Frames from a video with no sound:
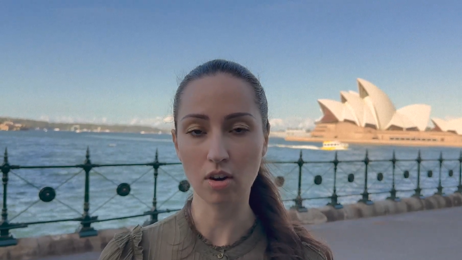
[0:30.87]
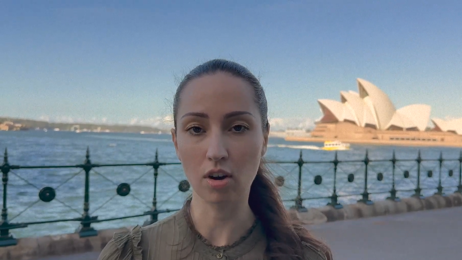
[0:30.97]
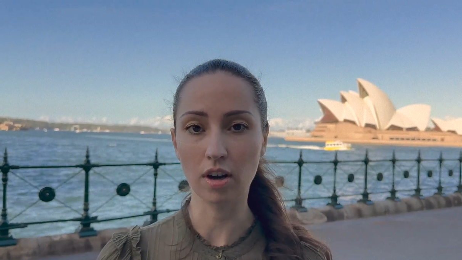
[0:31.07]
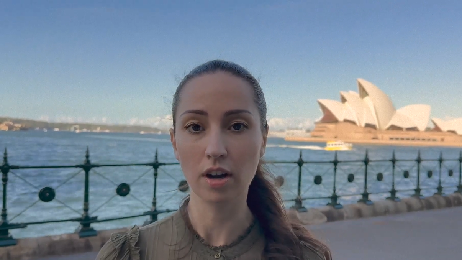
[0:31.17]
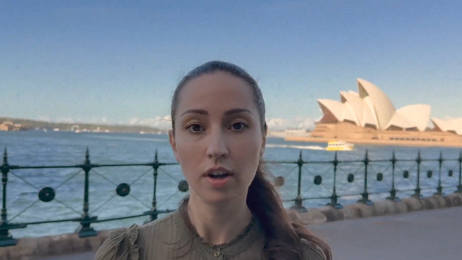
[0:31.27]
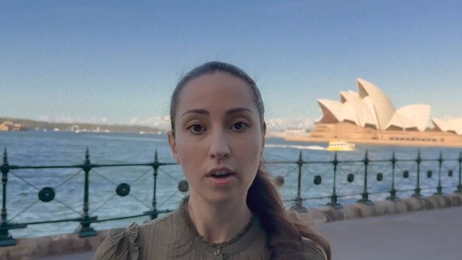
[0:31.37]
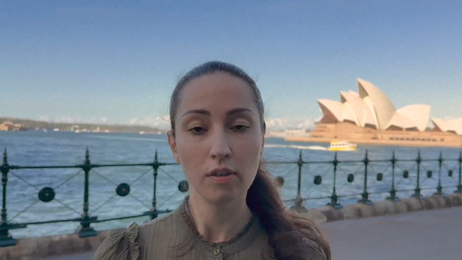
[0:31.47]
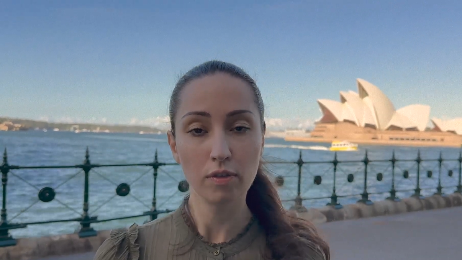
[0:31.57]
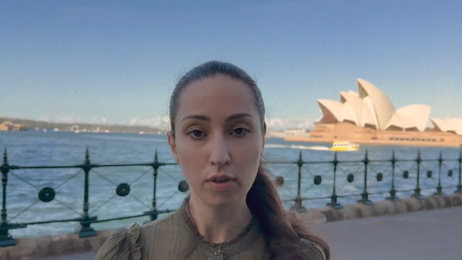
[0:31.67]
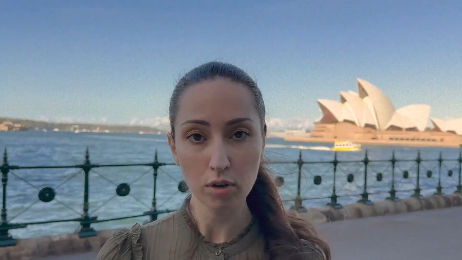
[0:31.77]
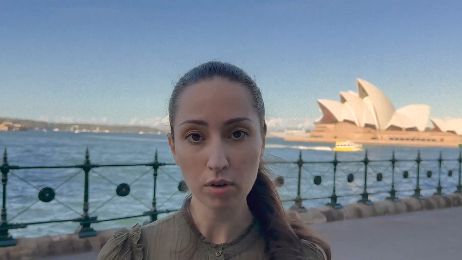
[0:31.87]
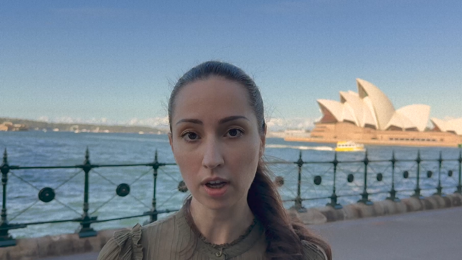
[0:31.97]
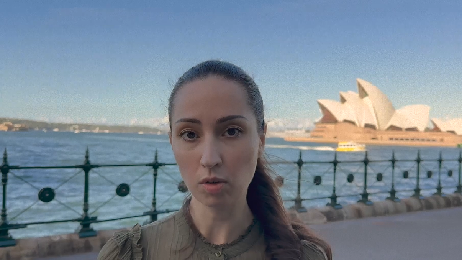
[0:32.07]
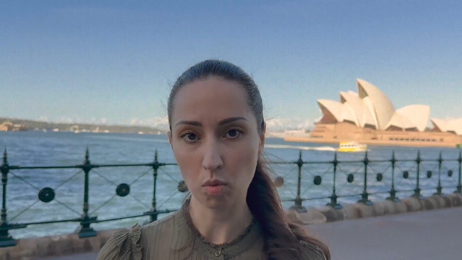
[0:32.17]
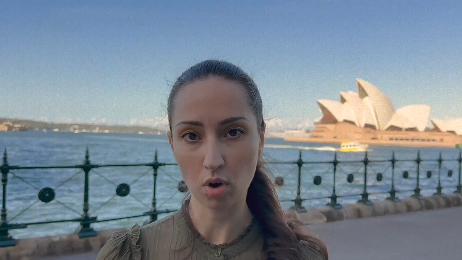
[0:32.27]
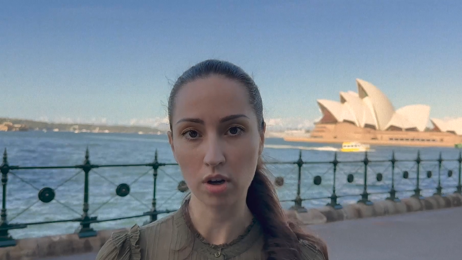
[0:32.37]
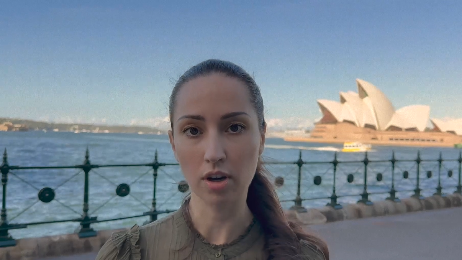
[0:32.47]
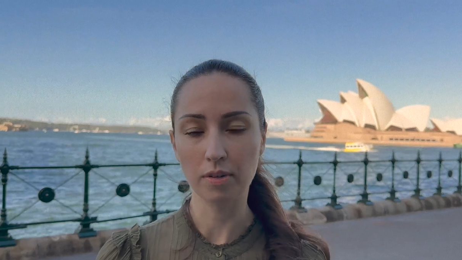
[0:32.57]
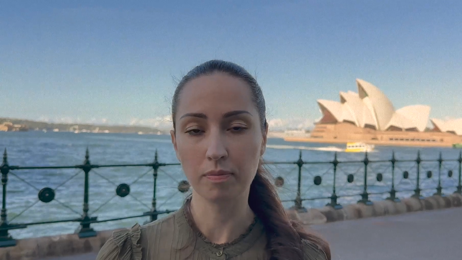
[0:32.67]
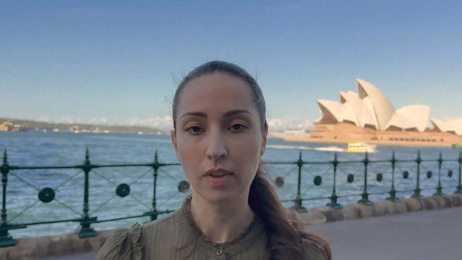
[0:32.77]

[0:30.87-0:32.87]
are food and water,